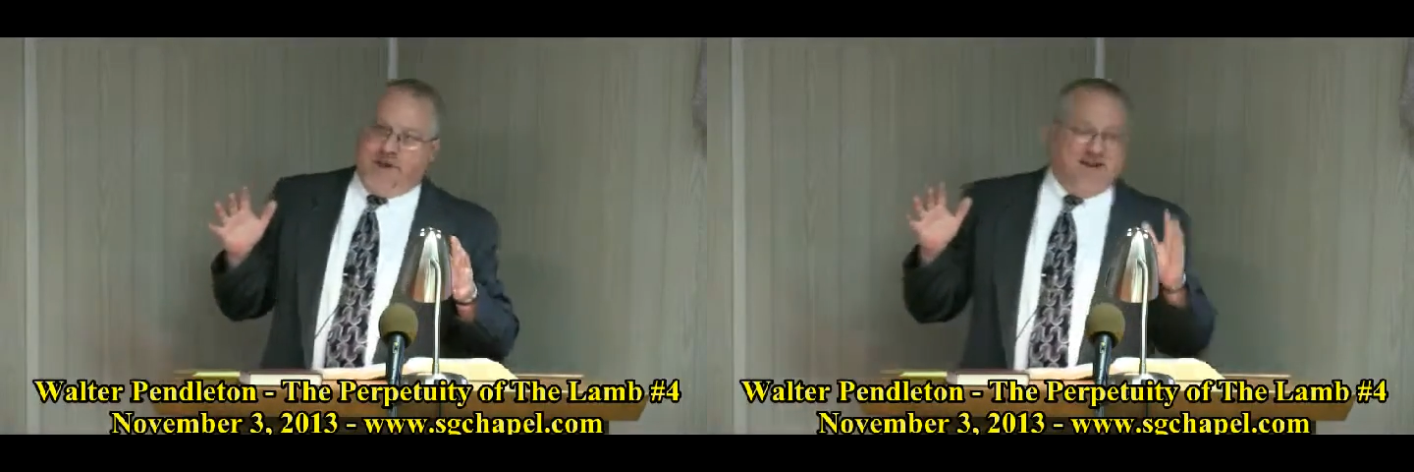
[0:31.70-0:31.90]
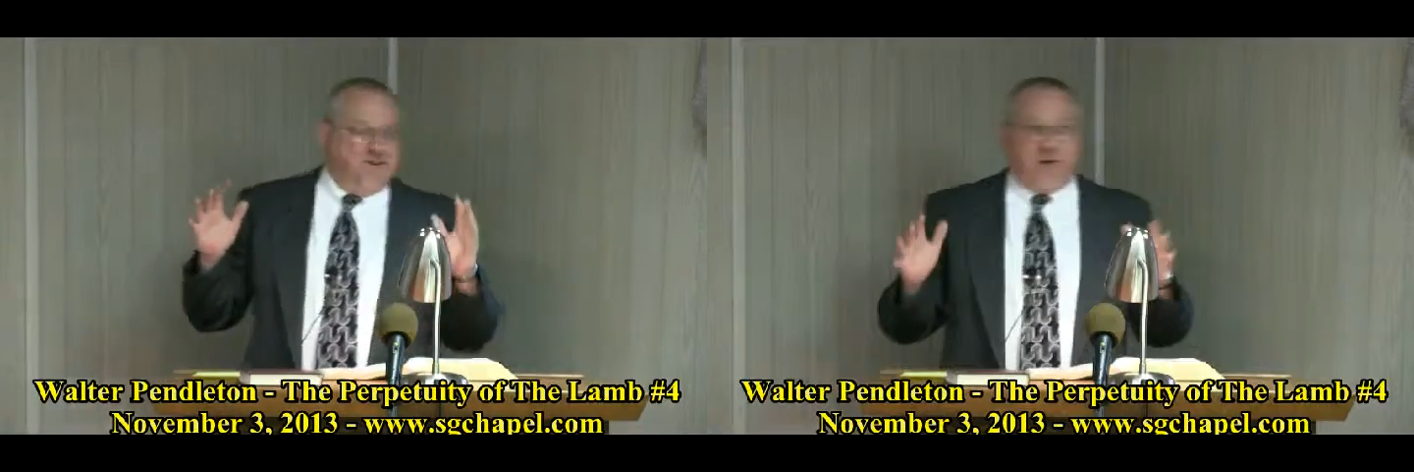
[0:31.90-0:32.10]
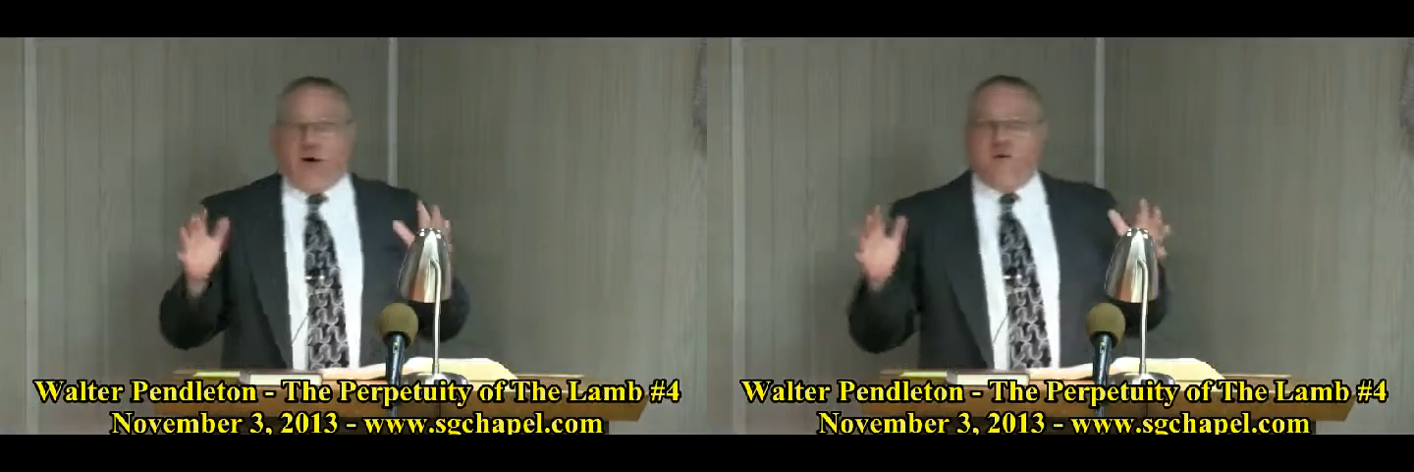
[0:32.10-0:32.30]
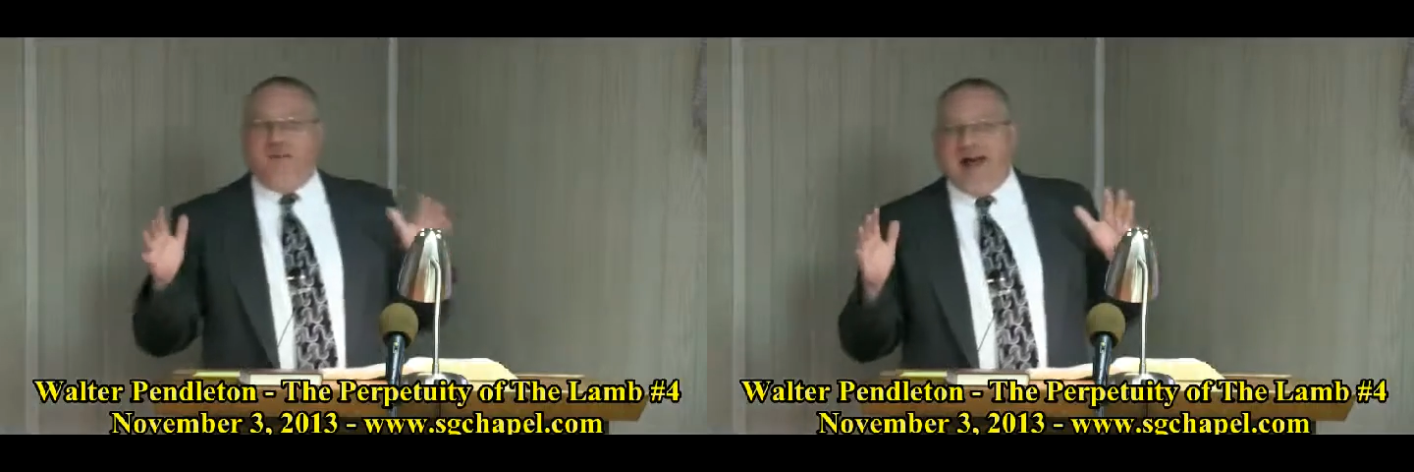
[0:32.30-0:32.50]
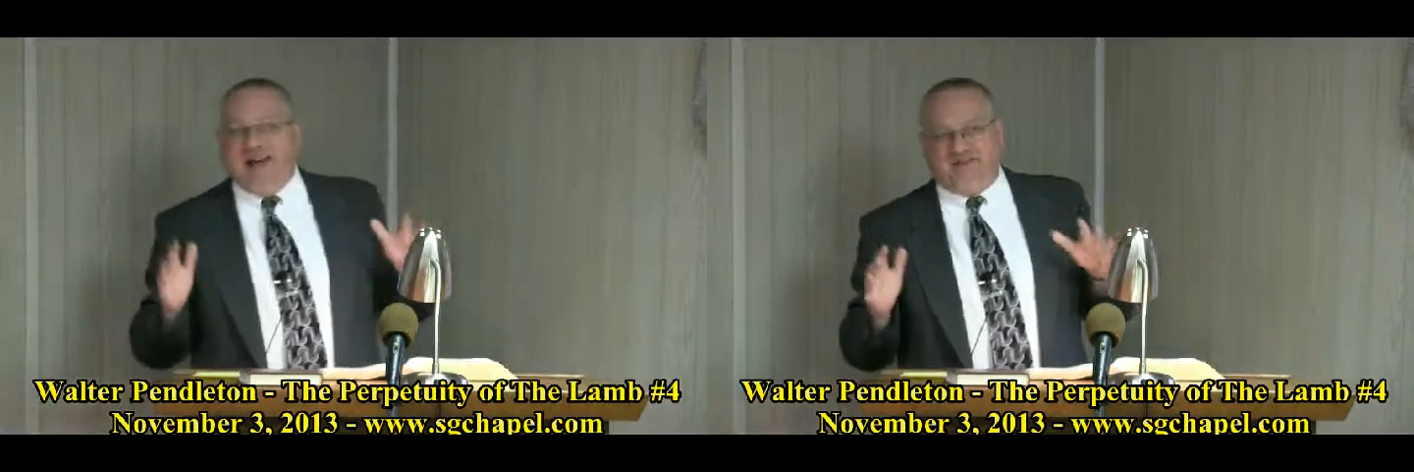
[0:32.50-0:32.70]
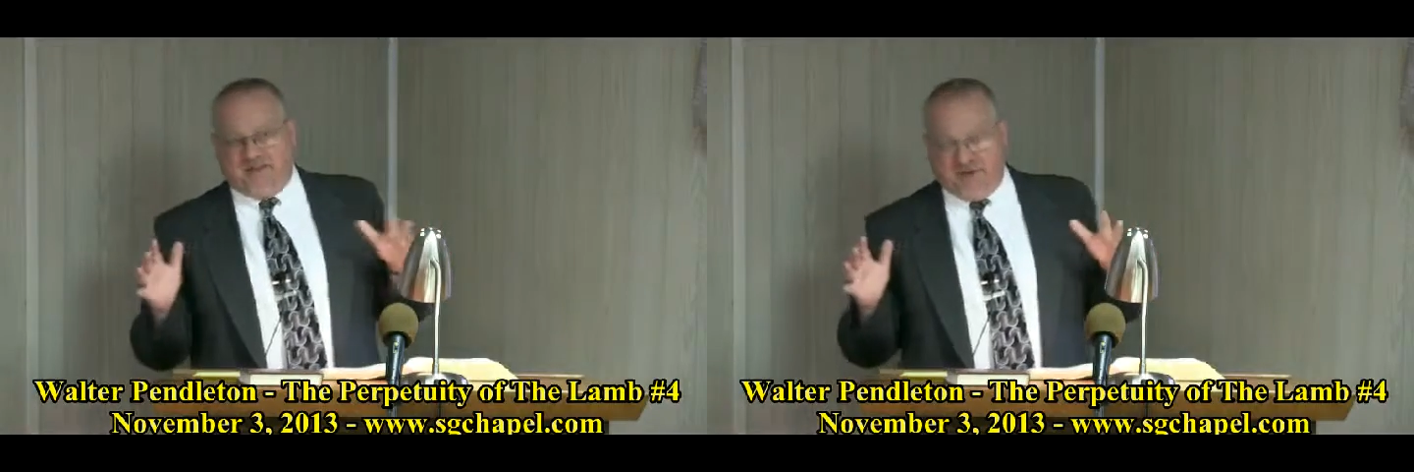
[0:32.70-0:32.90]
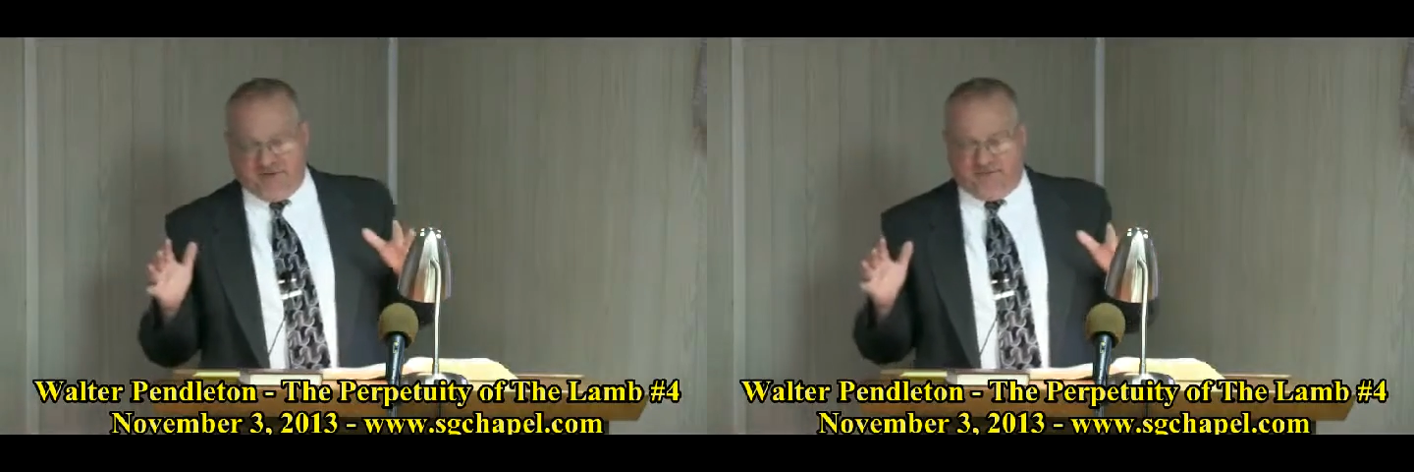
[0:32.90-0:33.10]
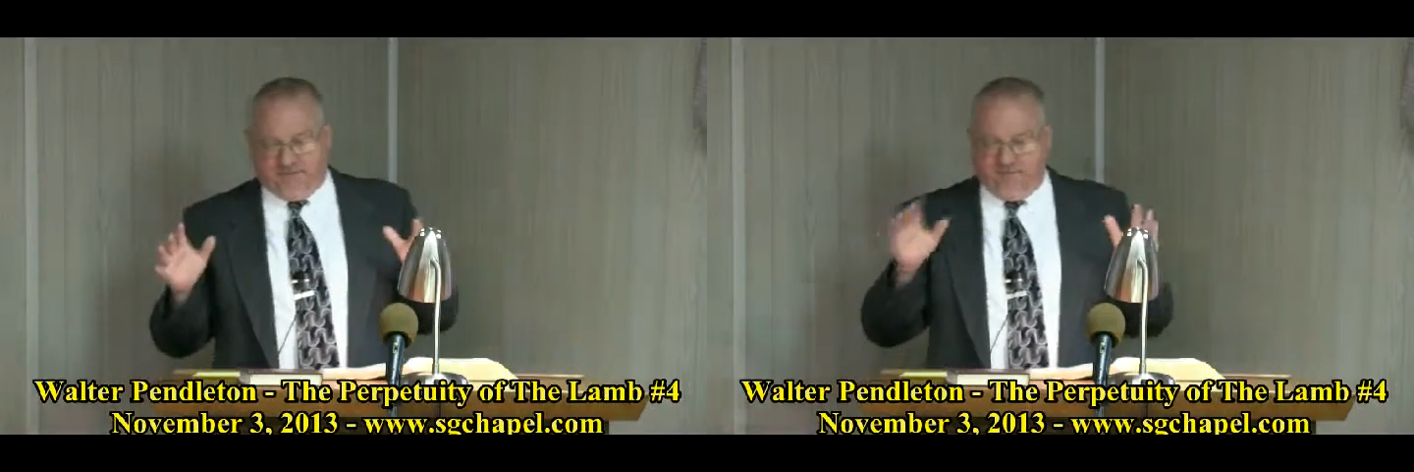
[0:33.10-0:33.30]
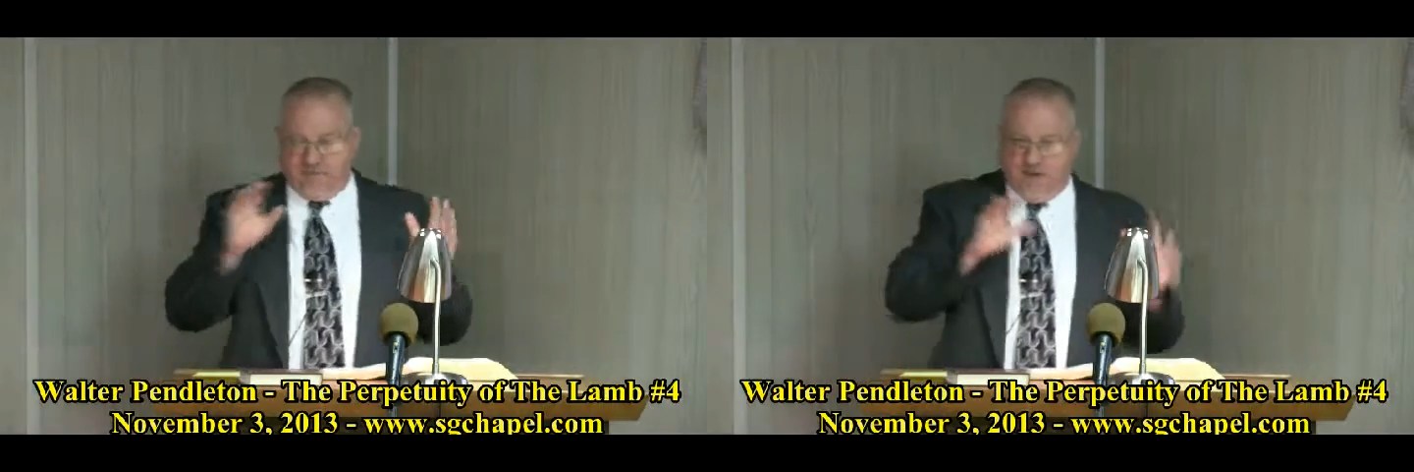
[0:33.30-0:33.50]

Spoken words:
in certain passages